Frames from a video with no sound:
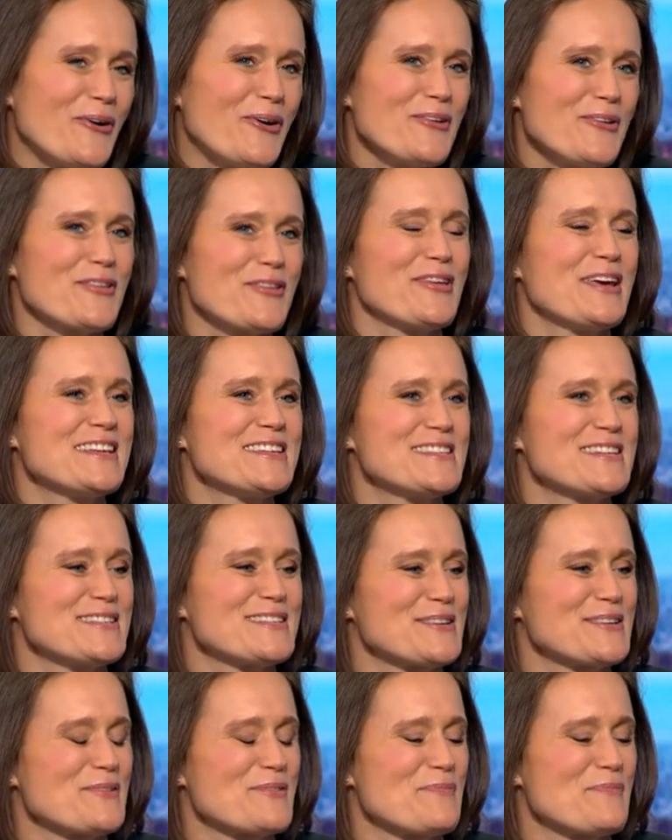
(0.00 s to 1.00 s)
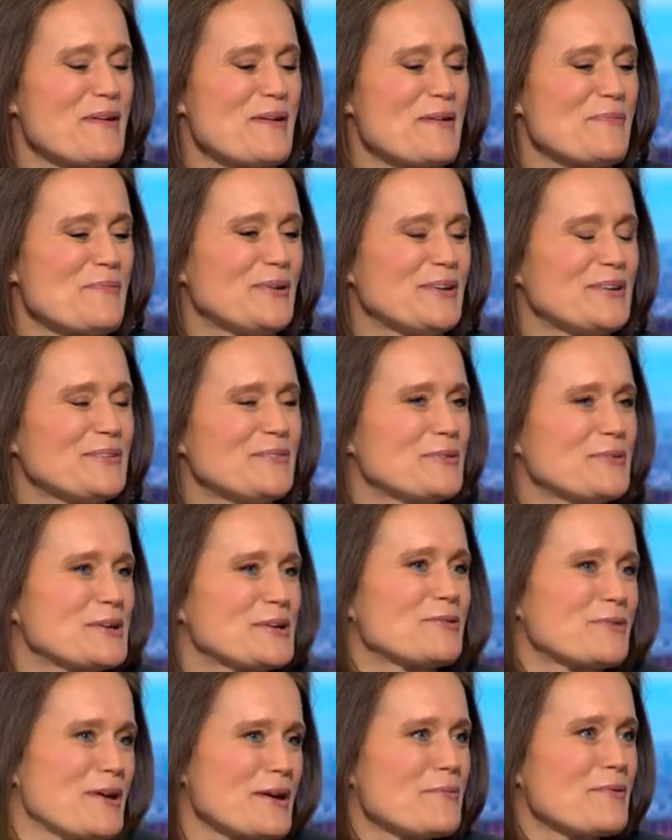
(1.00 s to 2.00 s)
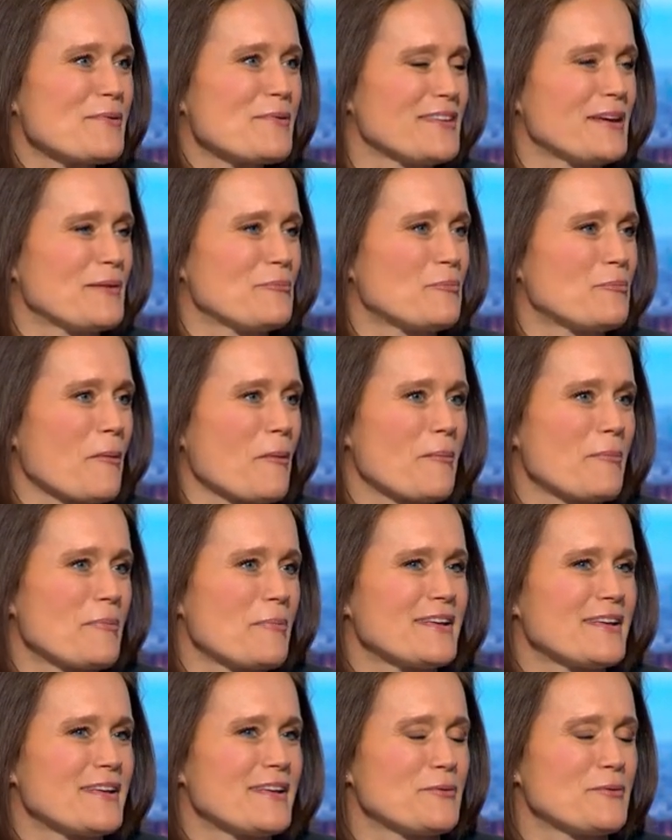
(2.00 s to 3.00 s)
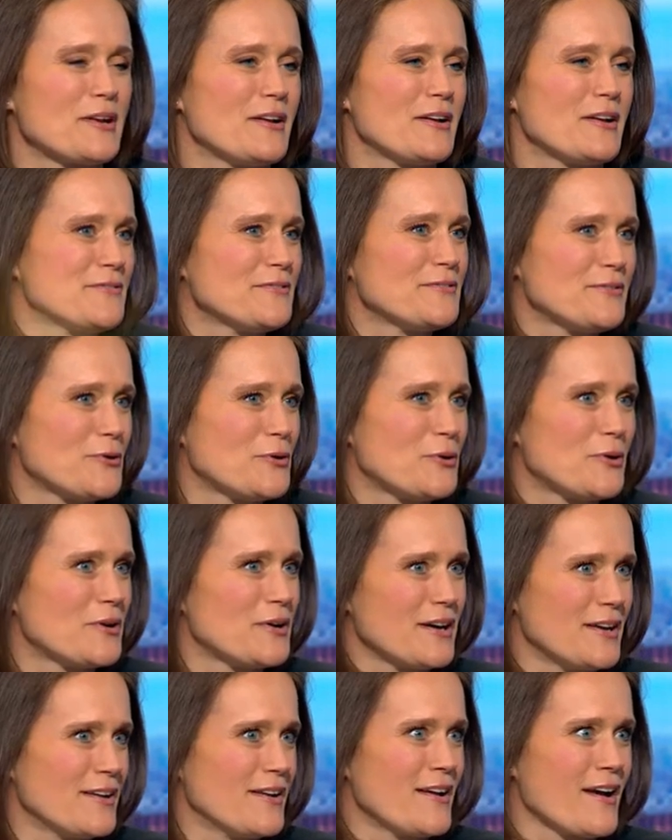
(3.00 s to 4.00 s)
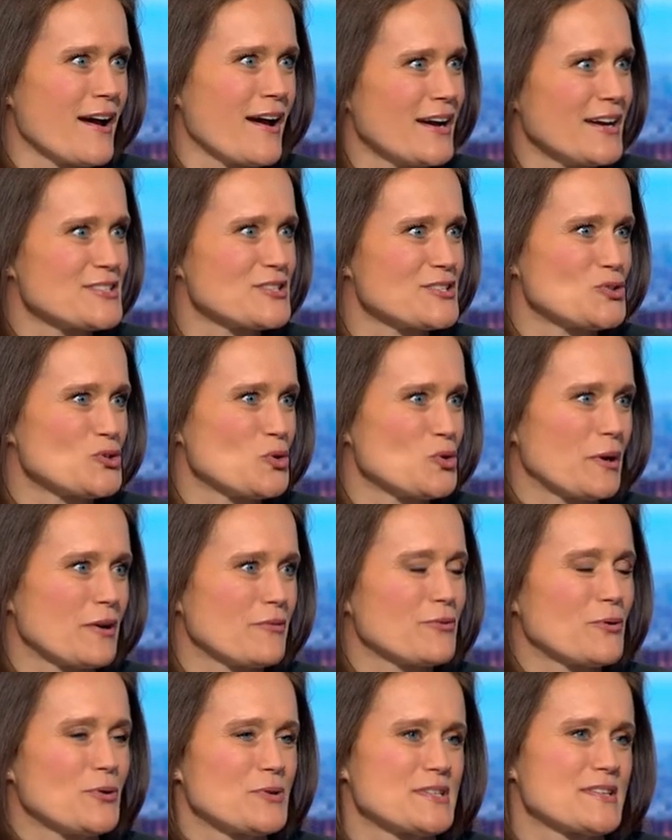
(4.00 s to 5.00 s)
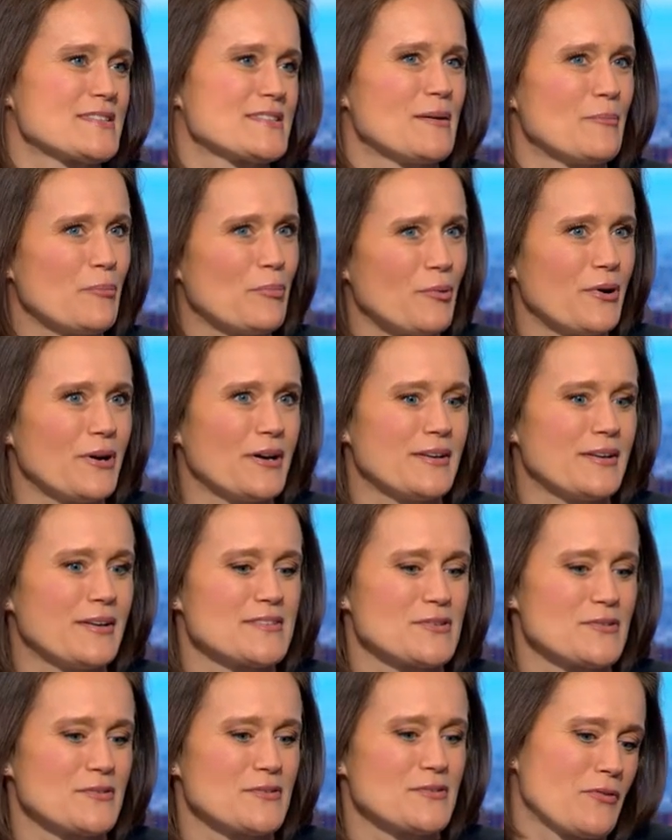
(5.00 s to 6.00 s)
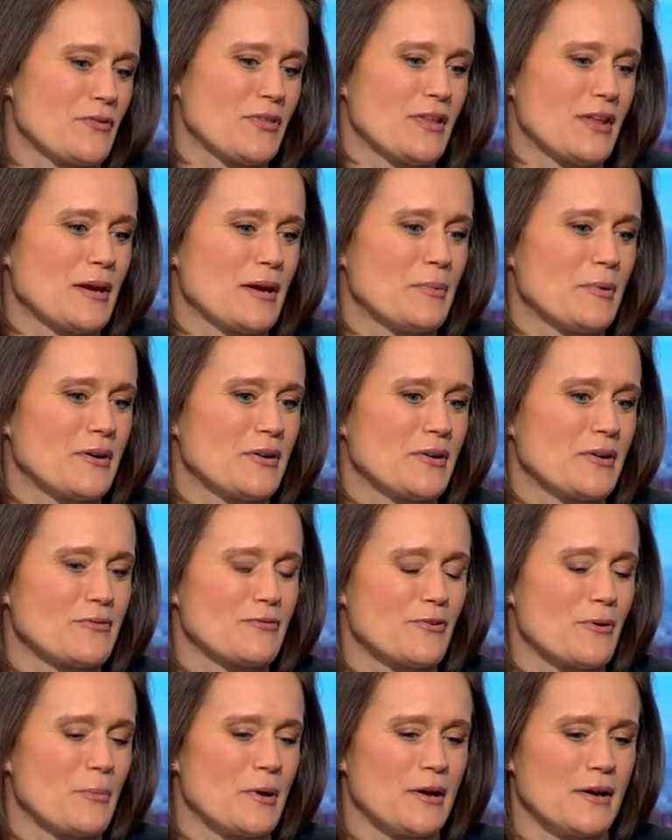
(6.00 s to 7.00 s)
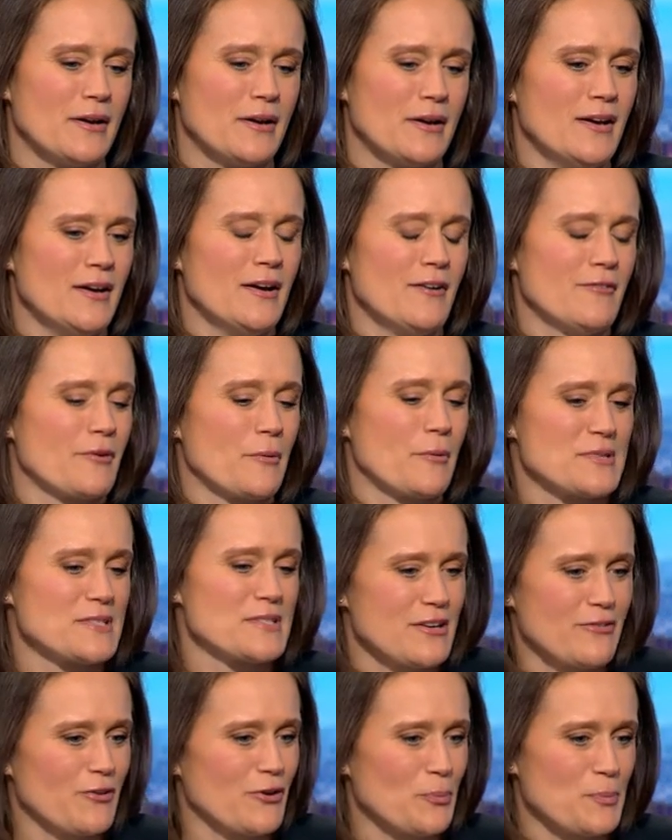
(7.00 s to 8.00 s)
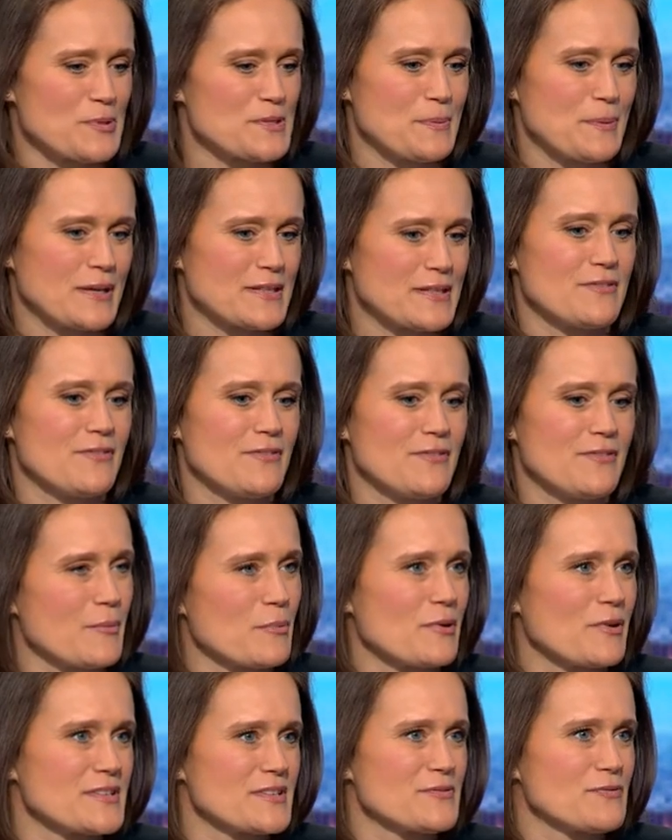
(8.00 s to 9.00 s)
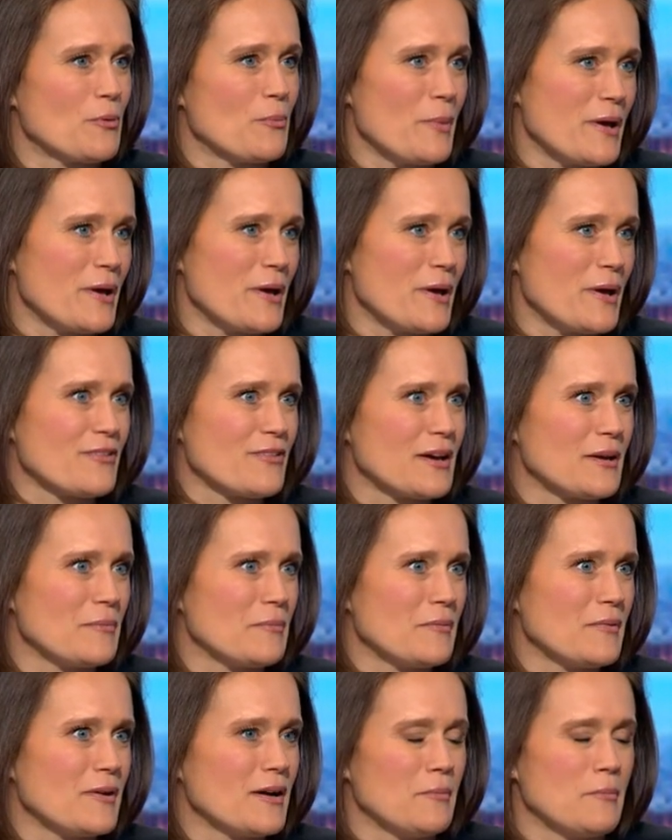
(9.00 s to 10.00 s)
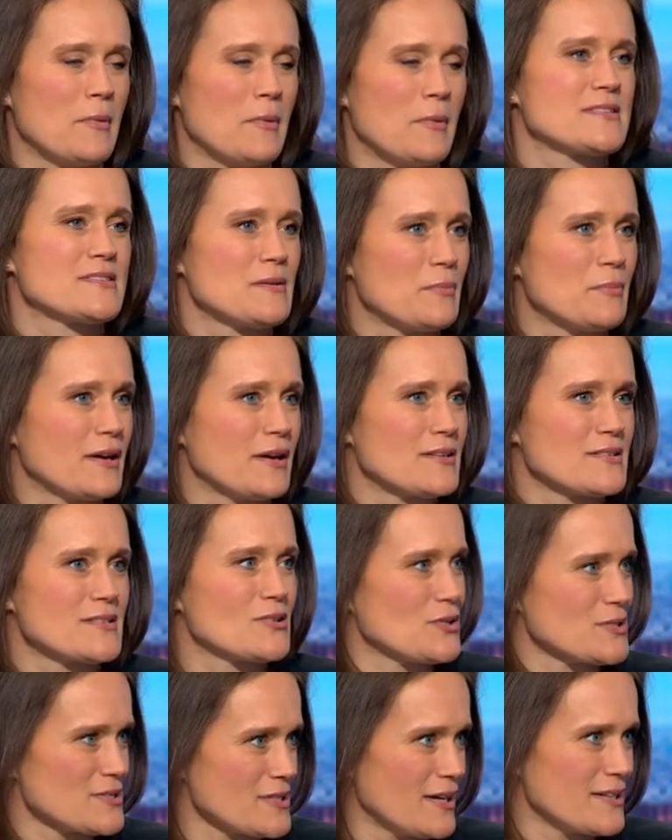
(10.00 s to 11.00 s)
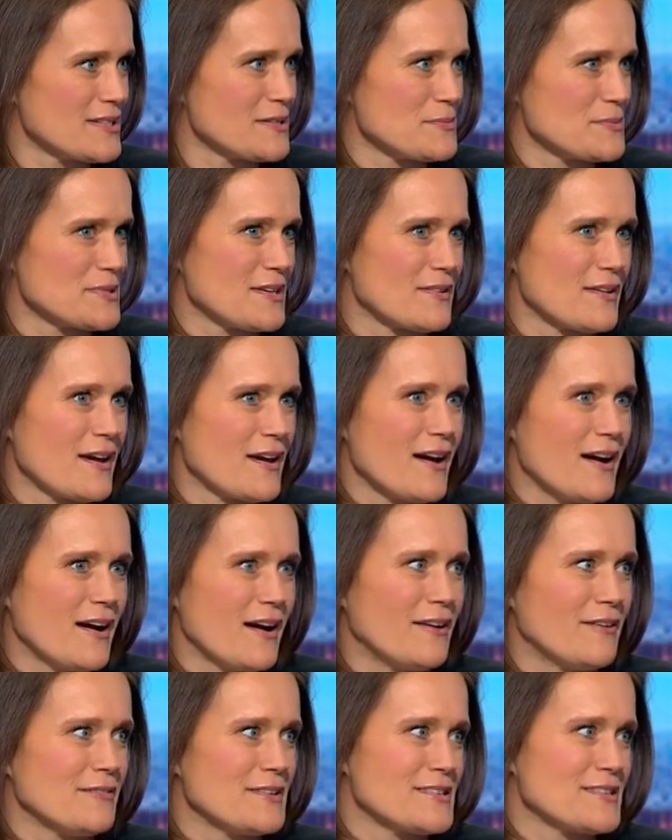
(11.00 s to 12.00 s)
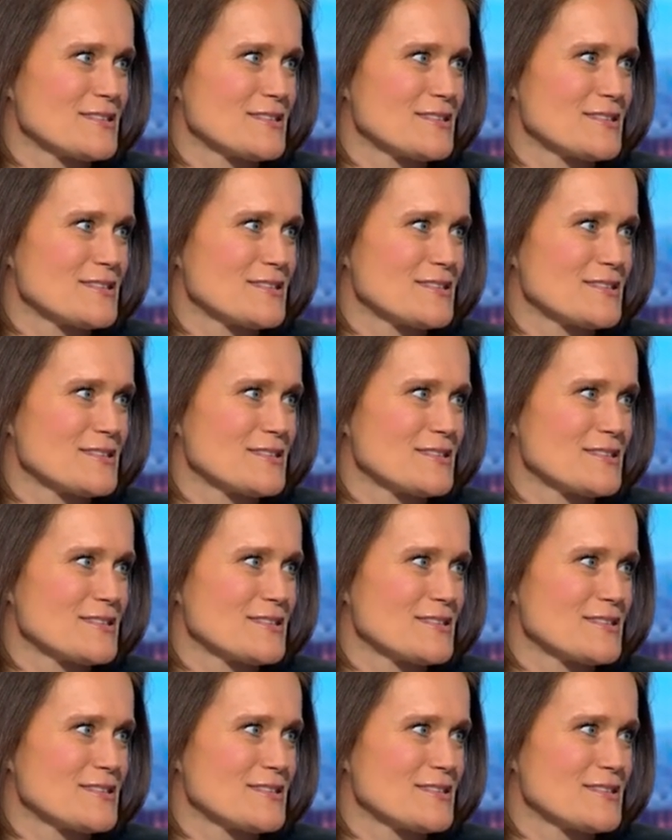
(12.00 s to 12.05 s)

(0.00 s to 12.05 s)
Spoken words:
All the things that sort of people would agree with that probably they would love for an AI to do. But of course, at some point, sort of if you think about it from a CFO perspective, labor is for many of them amongst the biggest cost items that they have.